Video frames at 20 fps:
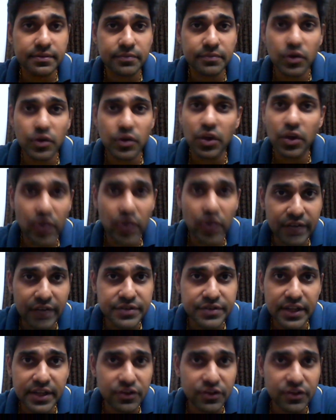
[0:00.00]
Okay, you have
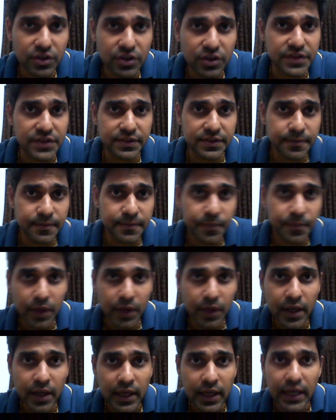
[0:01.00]
seen trees,
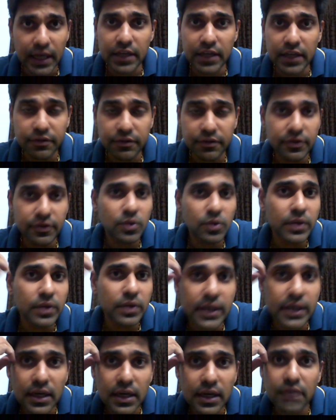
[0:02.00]
and if
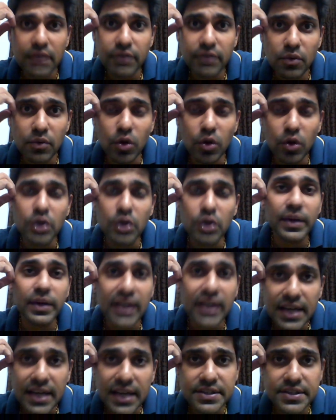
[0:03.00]
you want to
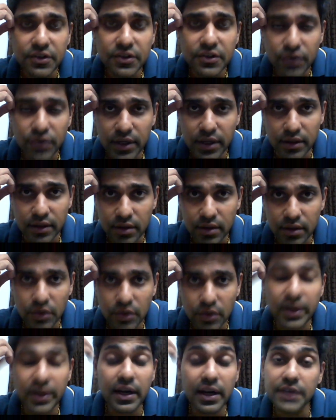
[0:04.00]
analyze a tree, you
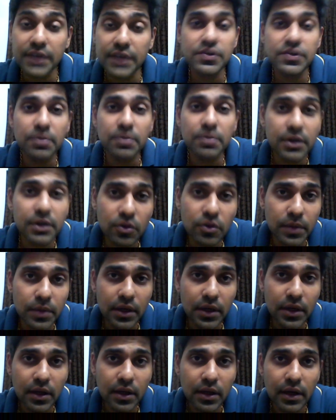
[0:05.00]
can assume it to be
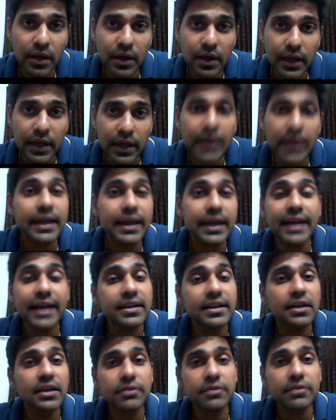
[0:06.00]
a
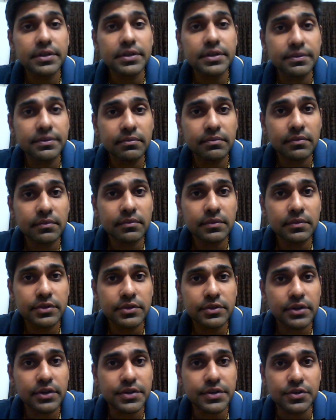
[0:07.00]
cantilever
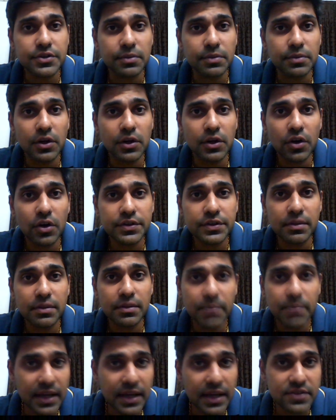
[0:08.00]
structure because the
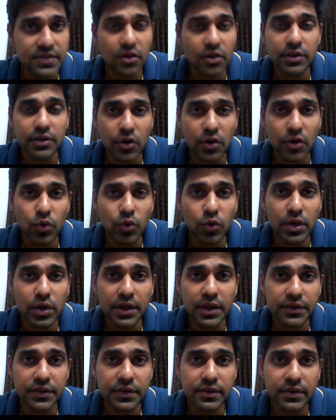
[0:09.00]
base or the root
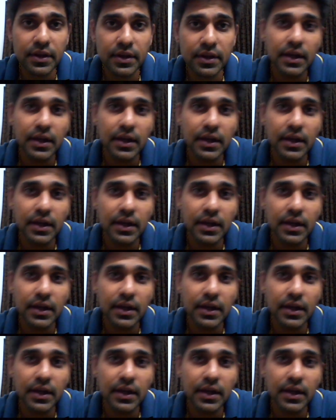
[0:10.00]
is